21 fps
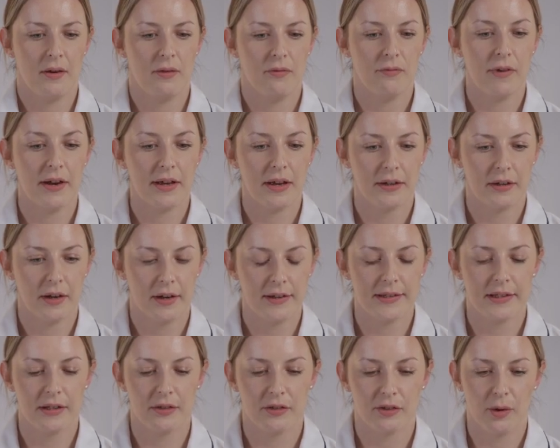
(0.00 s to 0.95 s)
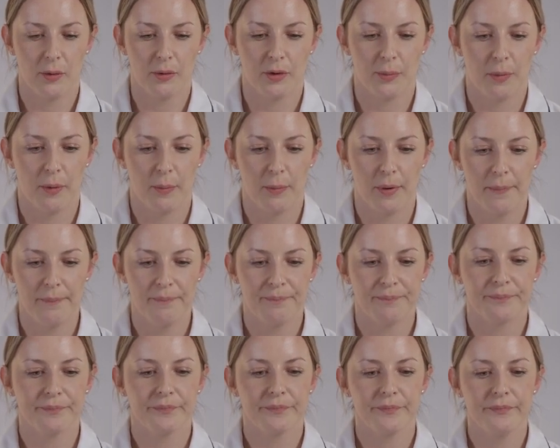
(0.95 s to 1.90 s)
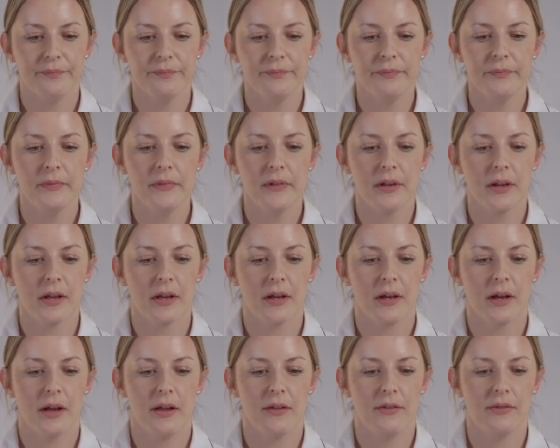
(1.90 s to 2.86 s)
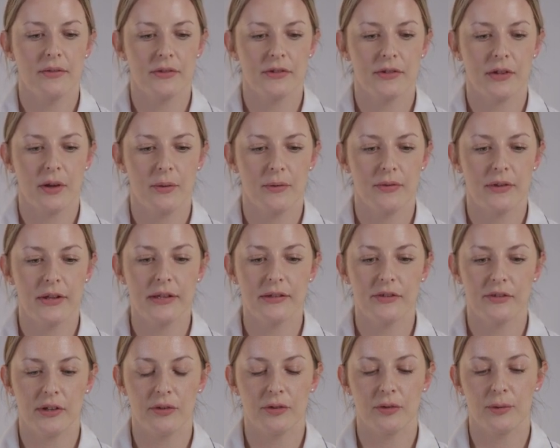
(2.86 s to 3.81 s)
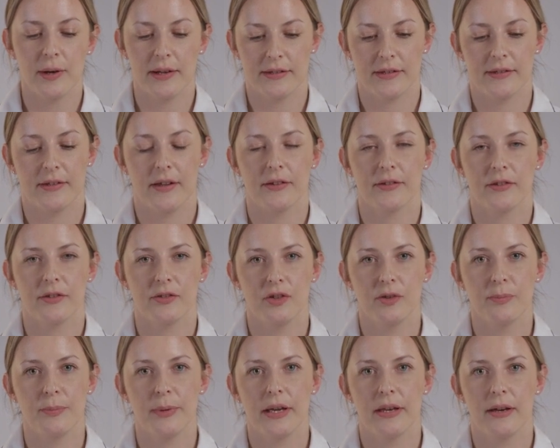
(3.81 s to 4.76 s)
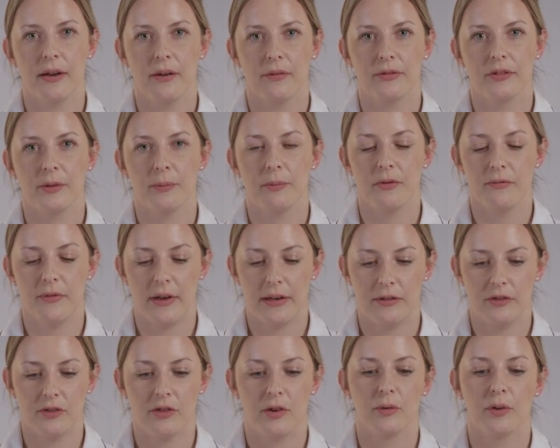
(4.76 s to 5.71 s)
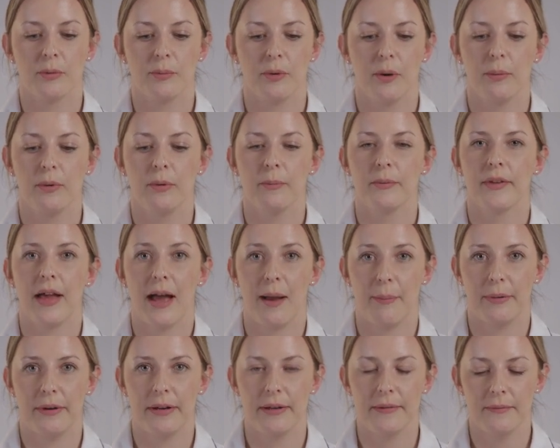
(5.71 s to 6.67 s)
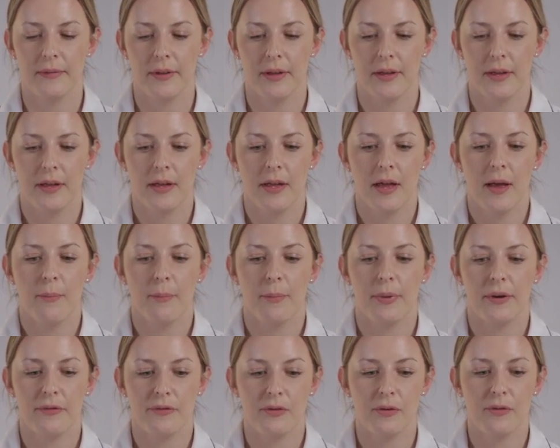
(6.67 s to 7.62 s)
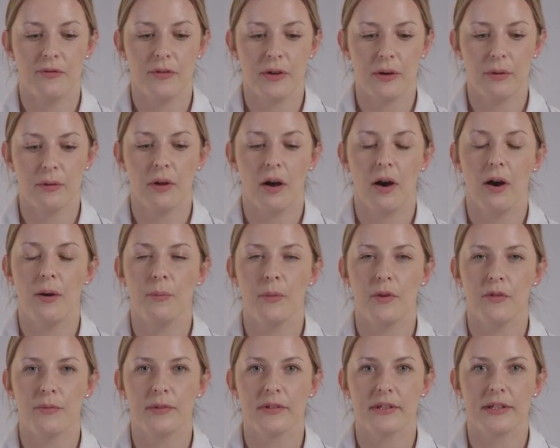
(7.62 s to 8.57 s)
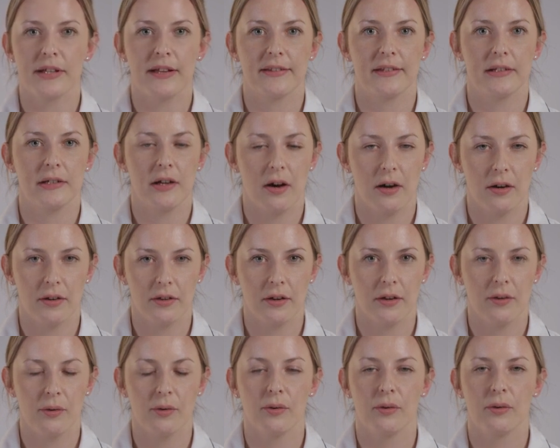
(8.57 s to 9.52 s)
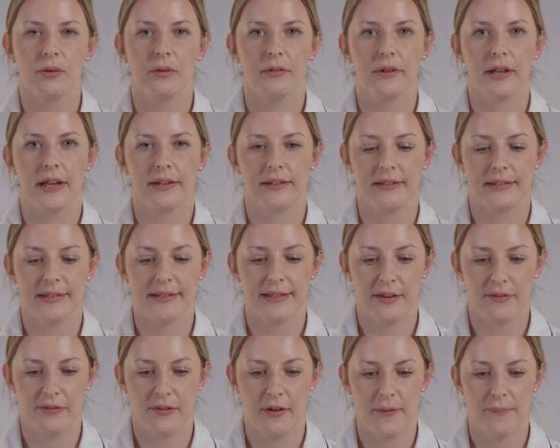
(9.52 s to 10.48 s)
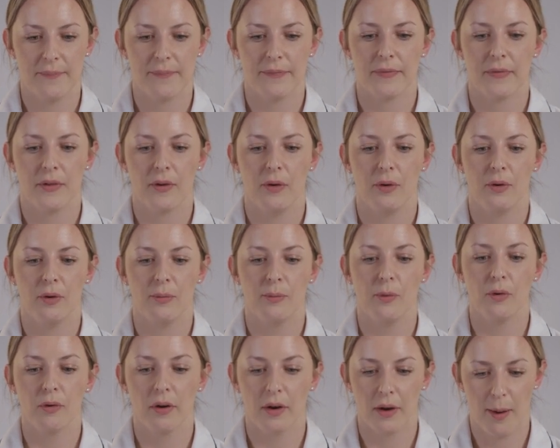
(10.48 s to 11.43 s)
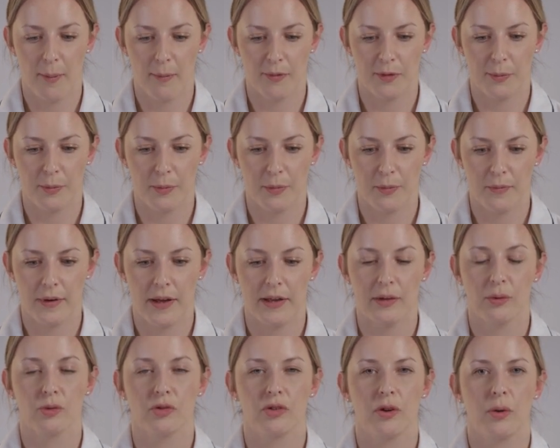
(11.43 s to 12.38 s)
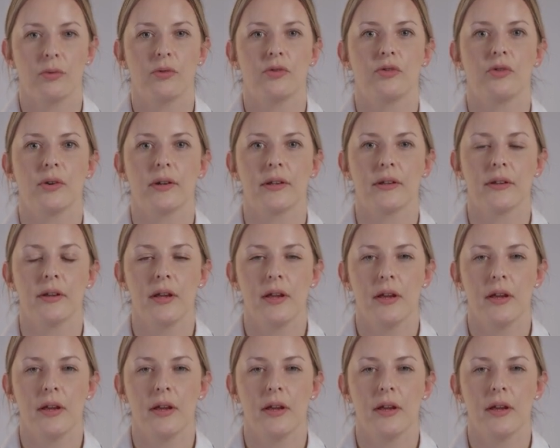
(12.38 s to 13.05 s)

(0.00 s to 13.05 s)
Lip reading: Recognising a shoulder problem. So these gentle exercises should be enough to prevent shoulder problems happening, but if you feel arm movements are getting harder or getting stiffer or more uncomfortable at your shoulder joint,